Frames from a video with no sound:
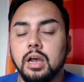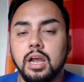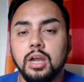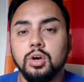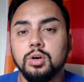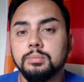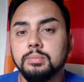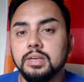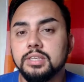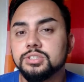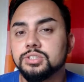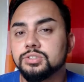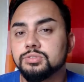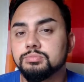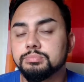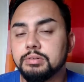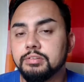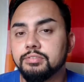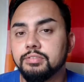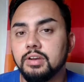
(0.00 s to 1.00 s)
I almost
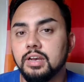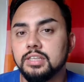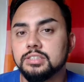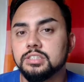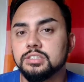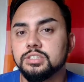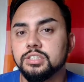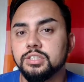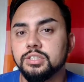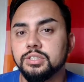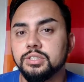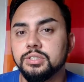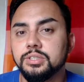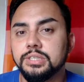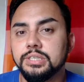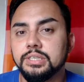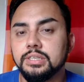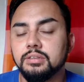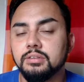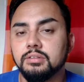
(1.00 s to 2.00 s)
prefer to
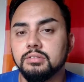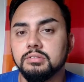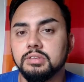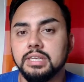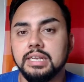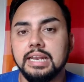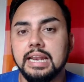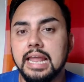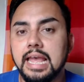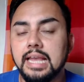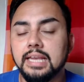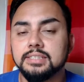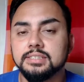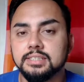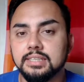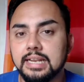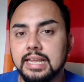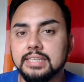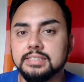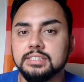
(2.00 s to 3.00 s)
do
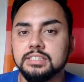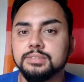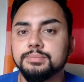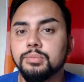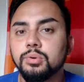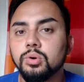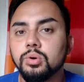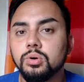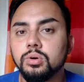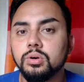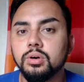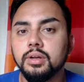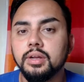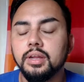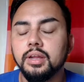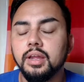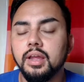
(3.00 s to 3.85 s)
less is more,